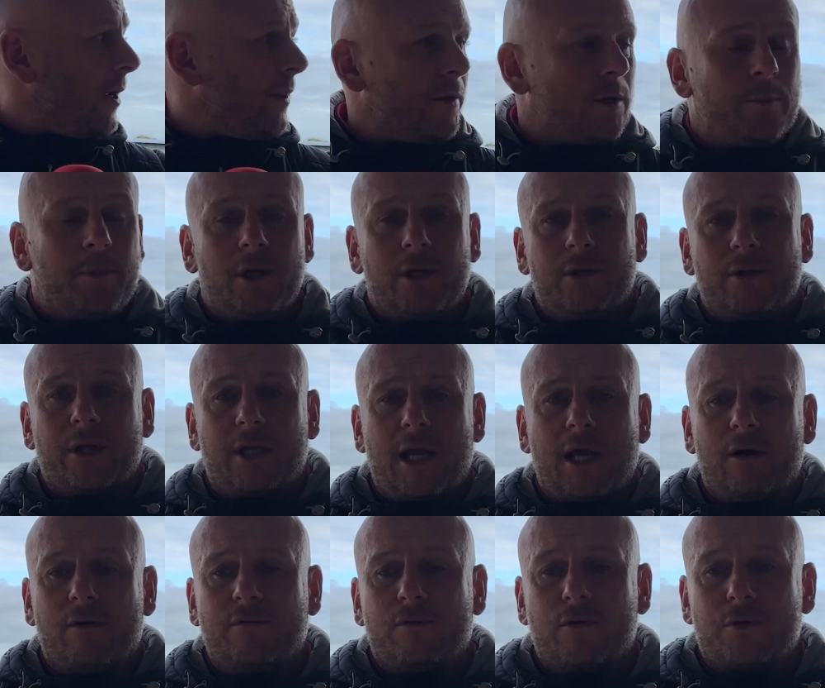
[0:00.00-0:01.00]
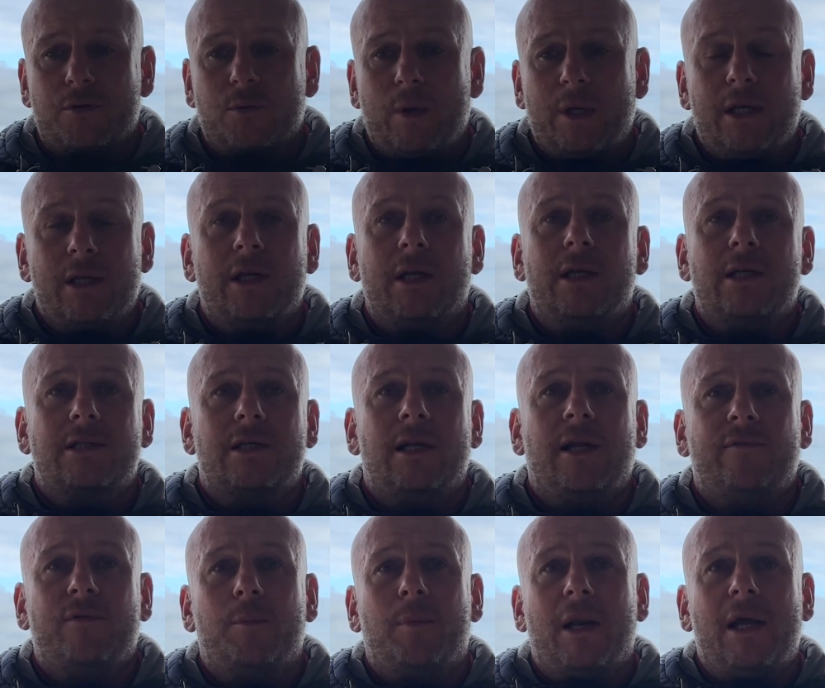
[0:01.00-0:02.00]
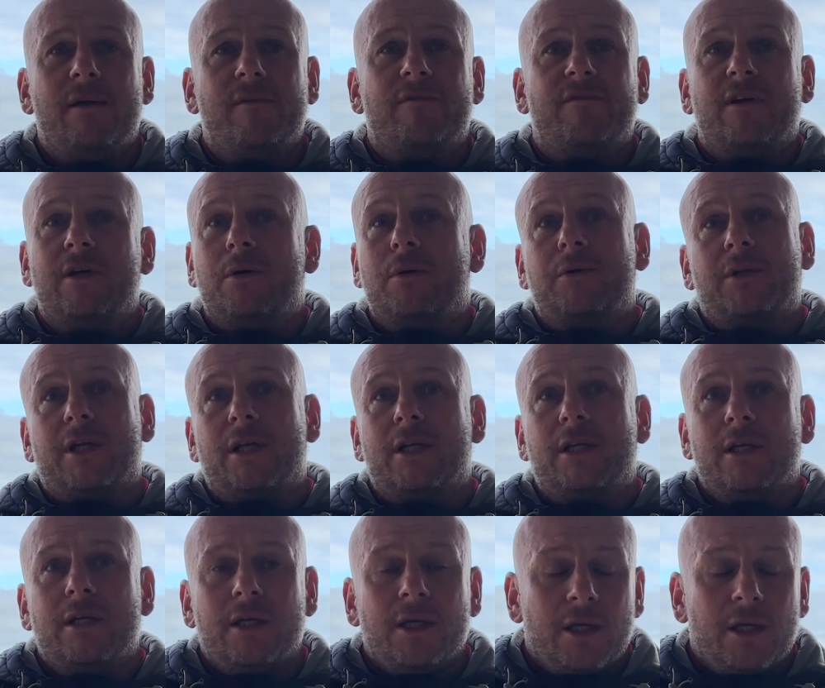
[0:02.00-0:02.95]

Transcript: and there'll be another gale force wind, and it's a level playing field, and